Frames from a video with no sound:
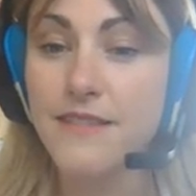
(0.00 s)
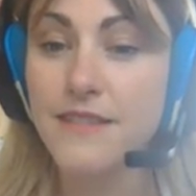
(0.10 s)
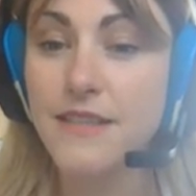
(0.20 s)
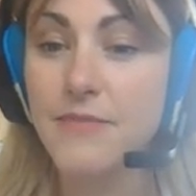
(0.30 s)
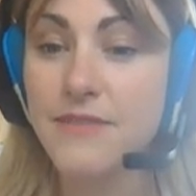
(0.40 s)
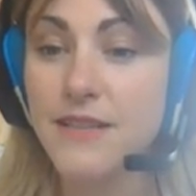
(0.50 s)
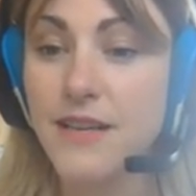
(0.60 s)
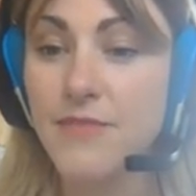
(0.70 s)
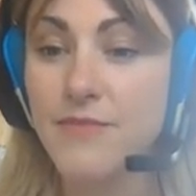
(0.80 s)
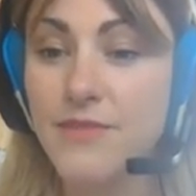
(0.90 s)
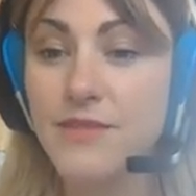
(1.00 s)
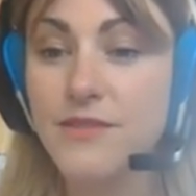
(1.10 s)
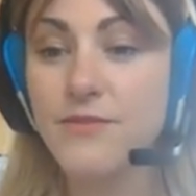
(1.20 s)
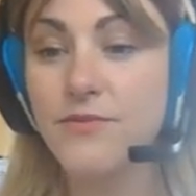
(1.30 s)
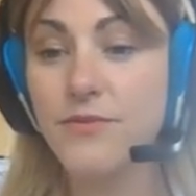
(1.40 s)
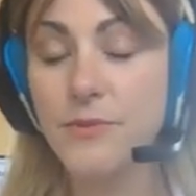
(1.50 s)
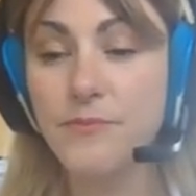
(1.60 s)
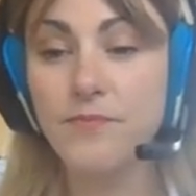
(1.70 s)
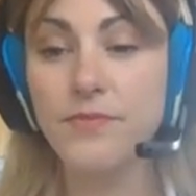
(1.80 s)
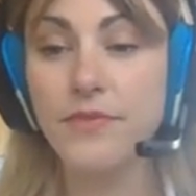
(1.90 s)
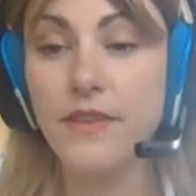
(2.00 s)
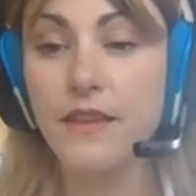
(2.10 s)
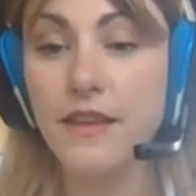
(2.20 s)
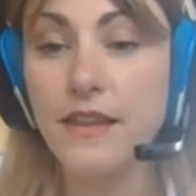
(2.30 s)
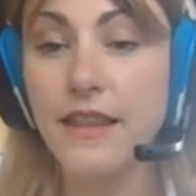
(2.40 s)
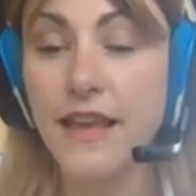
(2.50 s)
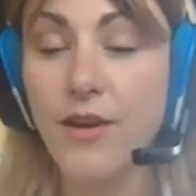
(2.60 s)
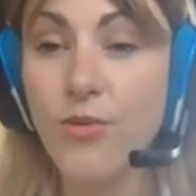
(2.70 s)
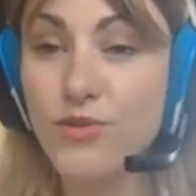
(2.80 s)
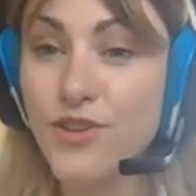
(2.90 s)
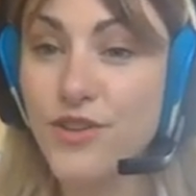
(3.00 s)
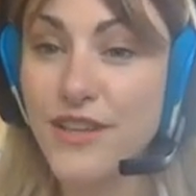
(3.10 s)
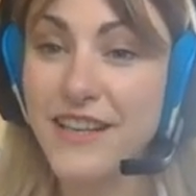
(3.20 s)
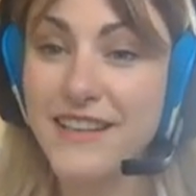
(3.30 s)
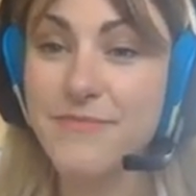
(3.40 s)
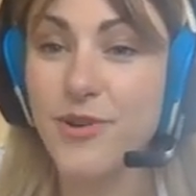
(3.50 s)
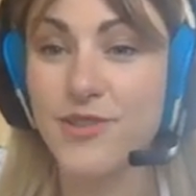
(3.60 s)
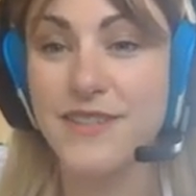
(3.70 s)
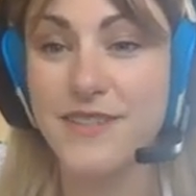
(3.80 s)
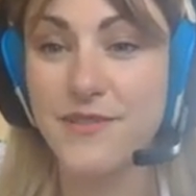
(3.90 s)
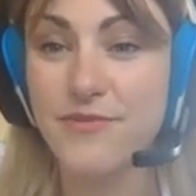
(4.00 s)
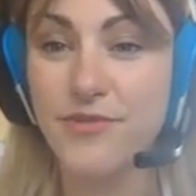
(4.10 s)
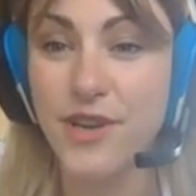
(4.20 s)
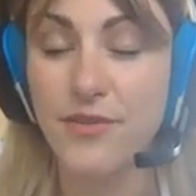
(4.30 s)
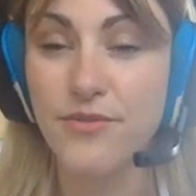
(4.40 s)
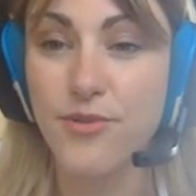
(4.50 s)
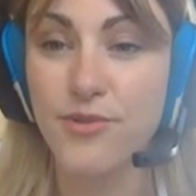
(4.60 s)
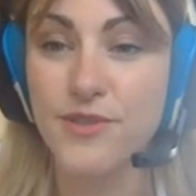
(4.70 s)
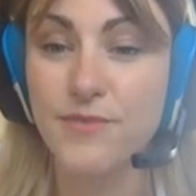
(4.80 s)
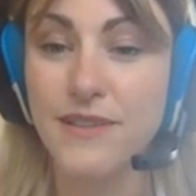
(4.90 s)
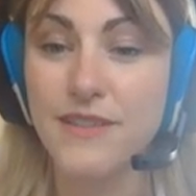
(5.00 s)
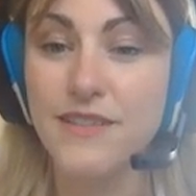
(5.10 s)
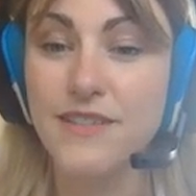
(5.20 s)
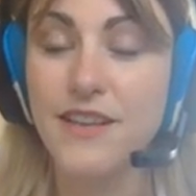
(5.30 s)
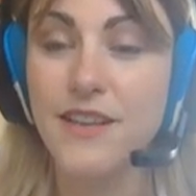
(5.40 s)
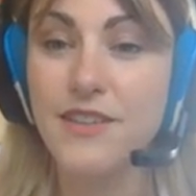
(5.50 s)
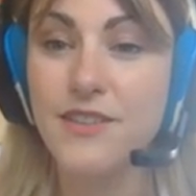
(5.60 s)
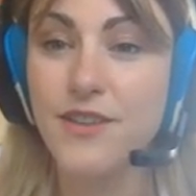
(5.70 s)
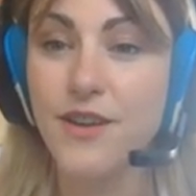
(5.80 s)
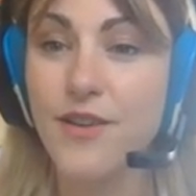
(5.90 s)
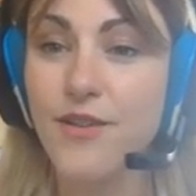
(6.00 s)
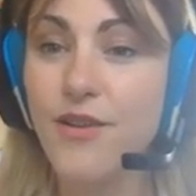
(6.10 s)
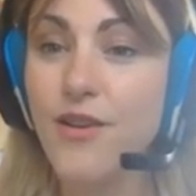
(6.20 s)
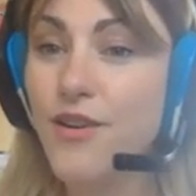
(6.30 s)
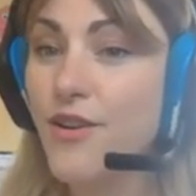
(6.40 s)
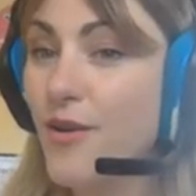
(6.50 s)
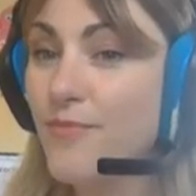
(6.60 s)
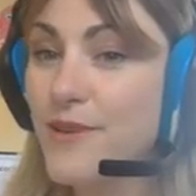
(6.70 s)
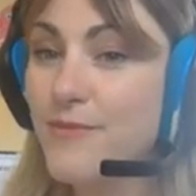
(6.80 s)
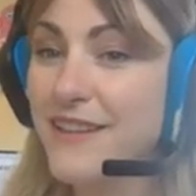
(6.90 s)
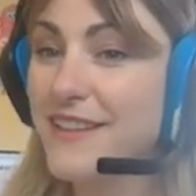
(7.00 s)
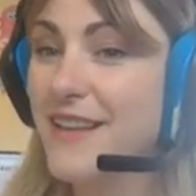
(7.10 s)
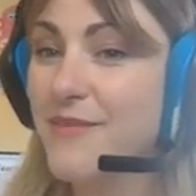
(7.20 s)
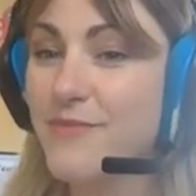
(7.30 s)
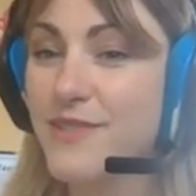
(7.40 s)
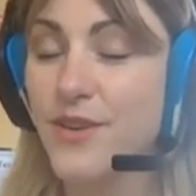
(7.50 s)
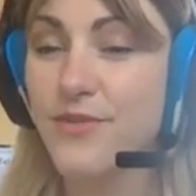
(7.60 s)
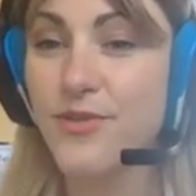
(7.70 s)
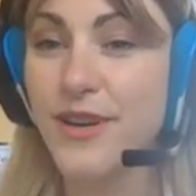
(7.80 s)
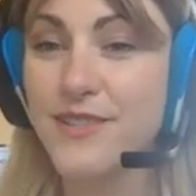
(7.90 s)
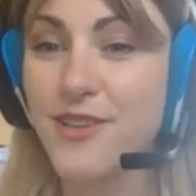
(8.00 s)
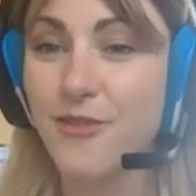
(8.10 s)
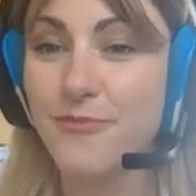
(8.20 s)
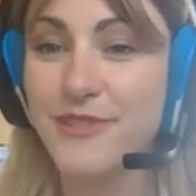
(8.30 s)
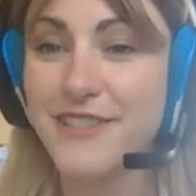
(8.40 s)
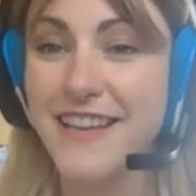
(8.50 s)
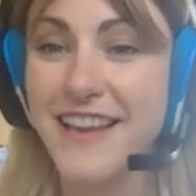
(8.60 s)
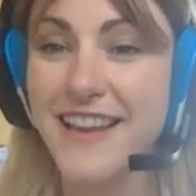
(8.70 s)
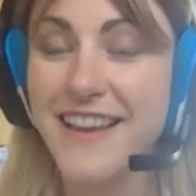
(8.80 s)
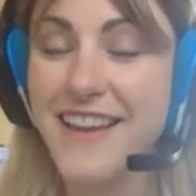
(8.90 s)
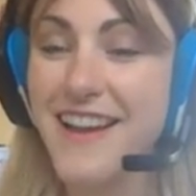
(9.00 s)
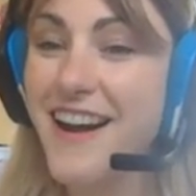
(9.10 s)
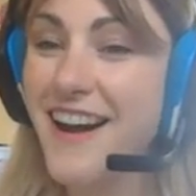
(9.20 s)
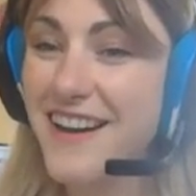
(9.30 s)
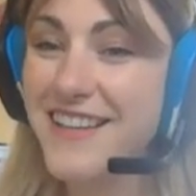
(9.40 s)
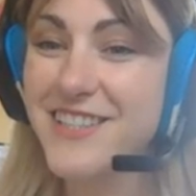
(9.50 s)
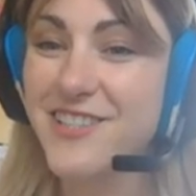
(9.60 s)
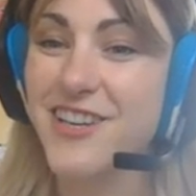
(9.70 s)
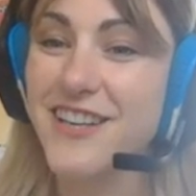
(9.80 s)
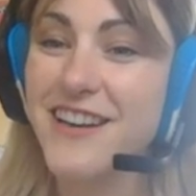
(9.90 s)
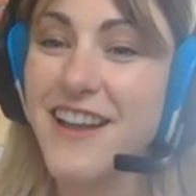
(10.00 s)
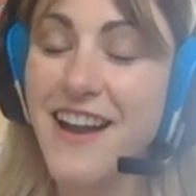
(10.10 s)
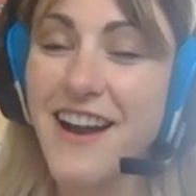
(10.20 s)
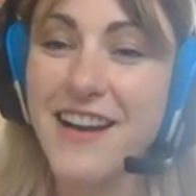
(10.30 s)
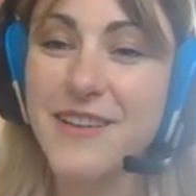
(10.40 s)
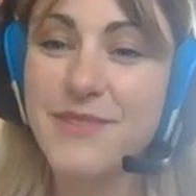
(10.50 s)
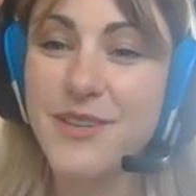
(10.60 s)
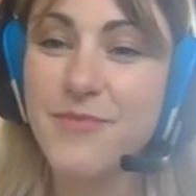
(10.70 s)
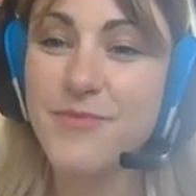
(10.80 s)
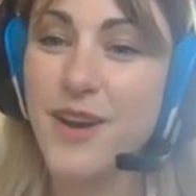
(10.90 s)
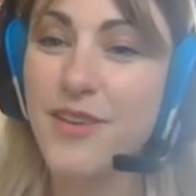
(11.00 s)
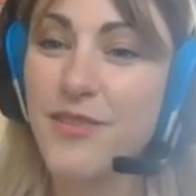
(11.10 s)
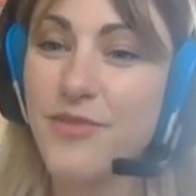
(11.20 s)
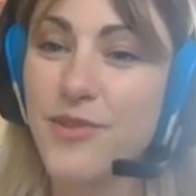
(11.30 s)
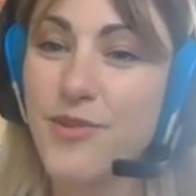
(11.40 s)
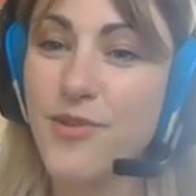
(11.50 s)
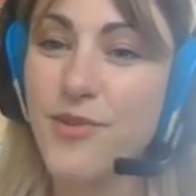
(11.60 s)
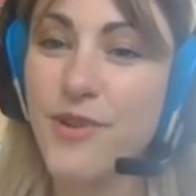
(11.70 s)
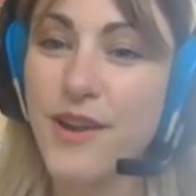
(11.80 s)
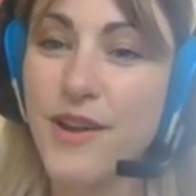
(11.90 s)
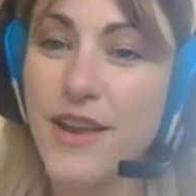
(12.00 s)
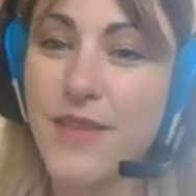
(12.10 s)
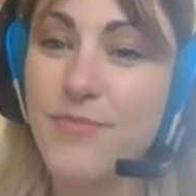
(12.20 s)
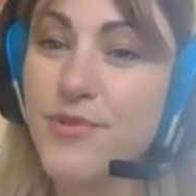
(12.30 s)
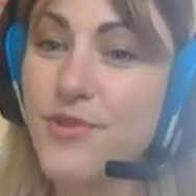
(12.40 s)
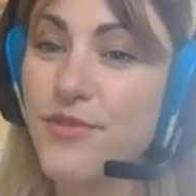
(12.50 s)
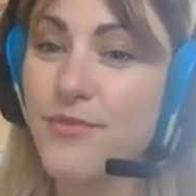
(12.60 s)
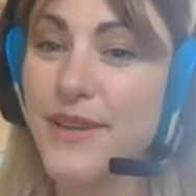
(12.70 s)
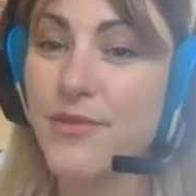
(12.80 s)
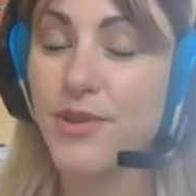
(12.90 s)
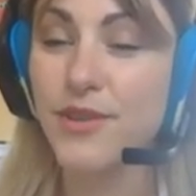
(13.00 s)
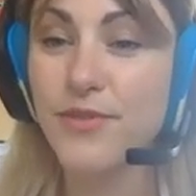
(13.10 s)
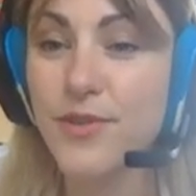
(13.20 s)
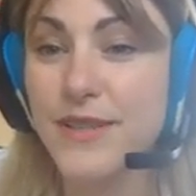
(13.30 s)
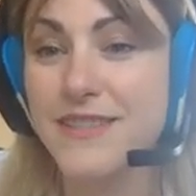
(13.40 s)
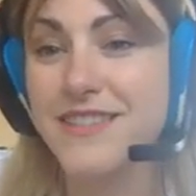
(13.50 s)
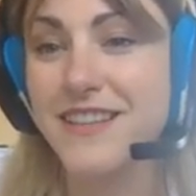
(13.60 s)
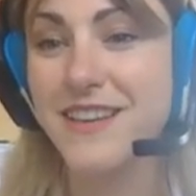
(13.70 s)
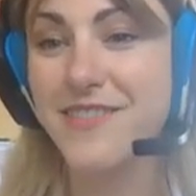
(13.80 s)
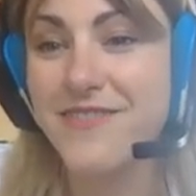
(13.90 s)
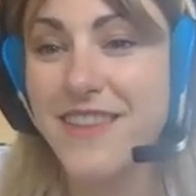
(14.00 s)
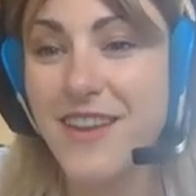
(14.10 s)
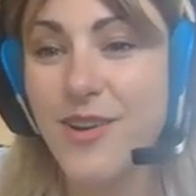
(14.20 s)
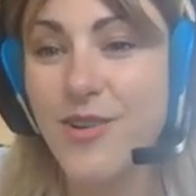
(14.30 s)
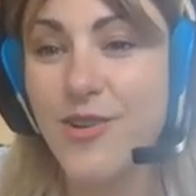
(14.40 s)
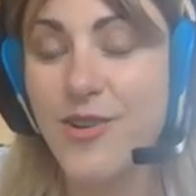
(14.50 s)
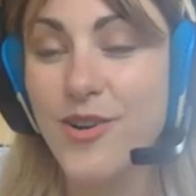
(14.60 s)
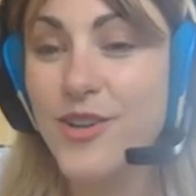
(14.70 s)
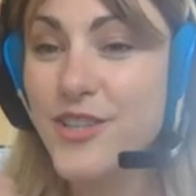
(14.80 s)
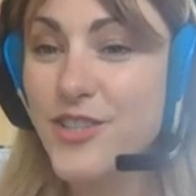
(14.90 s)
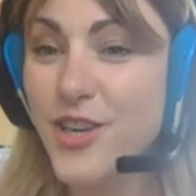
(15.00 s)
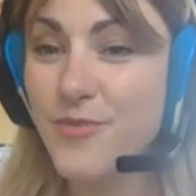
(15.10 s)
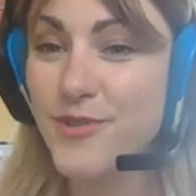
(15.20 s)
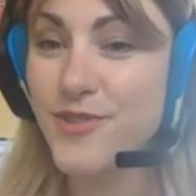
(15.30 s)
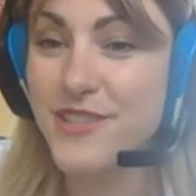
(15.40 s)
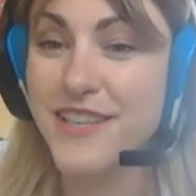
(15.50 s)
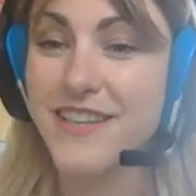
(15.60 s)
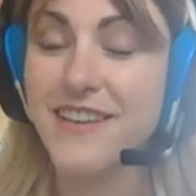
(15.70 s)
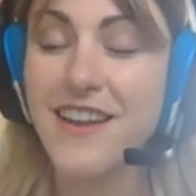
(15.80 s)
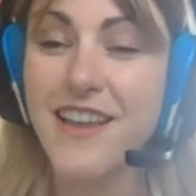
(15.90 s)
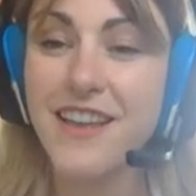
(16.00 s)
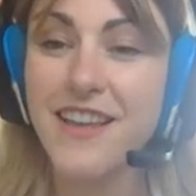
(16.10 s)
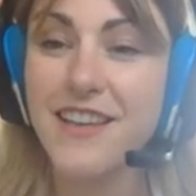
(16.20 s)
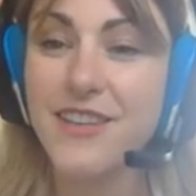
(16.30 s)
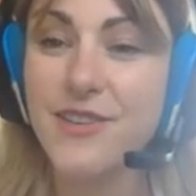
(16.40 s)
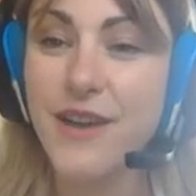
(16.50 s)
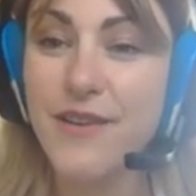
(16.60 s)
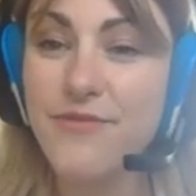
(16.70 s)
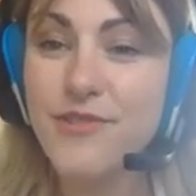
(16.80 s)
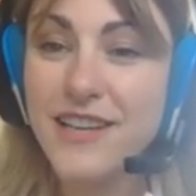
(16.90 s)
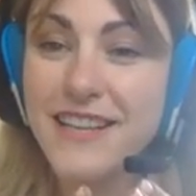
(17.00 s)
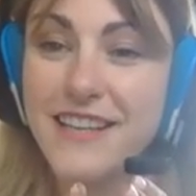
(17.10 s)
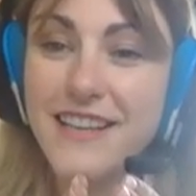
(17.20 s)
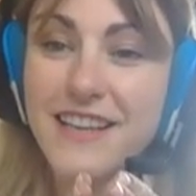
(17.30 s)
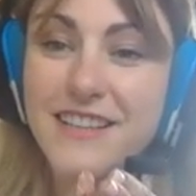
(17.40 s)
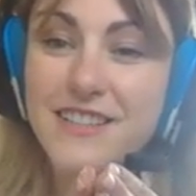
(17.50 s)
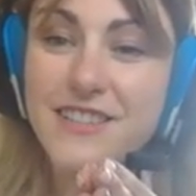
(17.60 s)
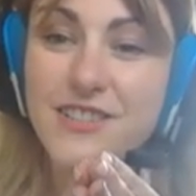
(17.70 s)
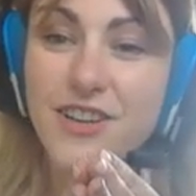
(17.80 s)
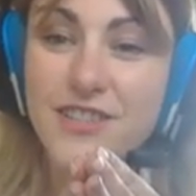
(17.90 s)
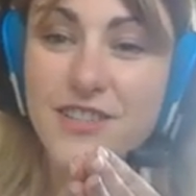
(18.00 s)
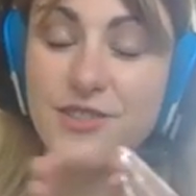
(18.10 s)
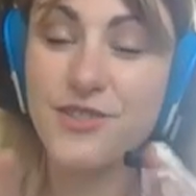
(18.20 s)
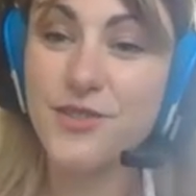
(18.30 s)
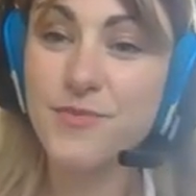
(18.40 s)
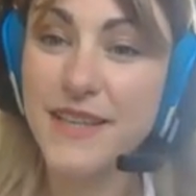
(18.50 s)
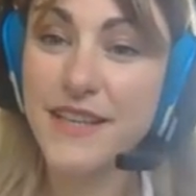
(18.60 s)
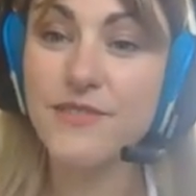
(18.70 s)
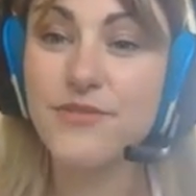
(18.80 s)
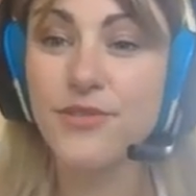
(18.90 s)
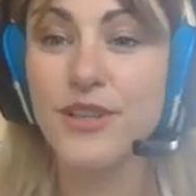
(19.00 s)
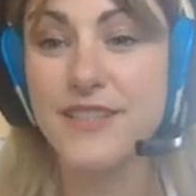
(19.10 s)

Sometimes they also need positive reinforcement. So compliment them. So for example, say, hi John, I am so proud of your improvement with fluency. Or good job, Susan, you have really started to speak in fuller